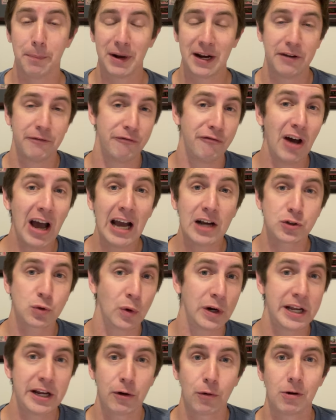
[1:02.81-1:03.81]
And in fact,
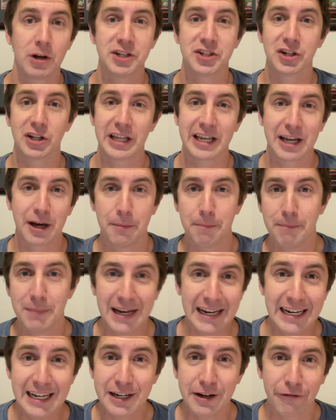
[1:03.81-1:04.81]
when he originally committed